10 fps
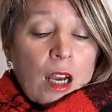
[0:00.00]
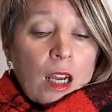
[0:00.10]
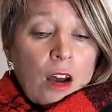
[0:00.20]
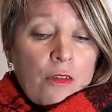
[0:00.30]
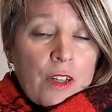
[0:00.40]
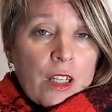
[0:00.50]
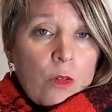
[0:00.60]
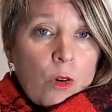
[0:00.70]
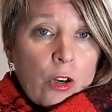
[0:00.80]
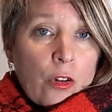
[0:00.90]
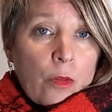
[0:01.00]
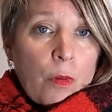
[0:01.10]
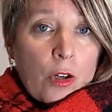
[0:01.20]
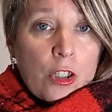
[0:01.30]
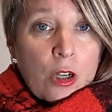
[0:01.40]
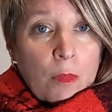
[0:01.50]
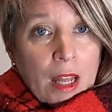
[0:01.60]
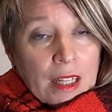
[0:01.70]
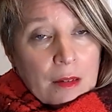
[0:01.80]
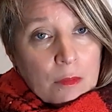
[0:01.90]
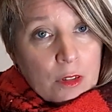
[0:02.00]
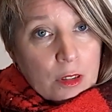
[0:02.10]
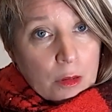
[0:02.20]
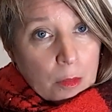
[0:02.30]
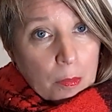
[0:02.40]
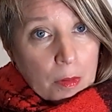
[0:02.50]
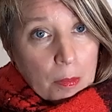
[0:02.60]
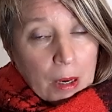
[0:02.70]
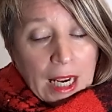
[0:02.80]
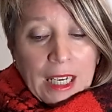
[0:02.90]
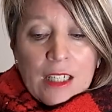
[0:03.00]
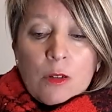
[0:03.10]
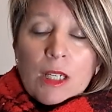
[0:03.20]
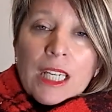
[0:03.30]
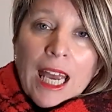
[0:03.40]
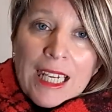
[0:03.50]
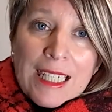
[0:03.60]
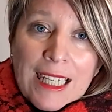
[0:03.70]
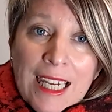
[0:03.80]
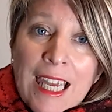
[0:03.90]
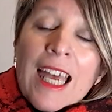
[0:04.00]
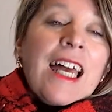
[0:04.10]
cuffing you want on the bottom, and then the placket to encase it.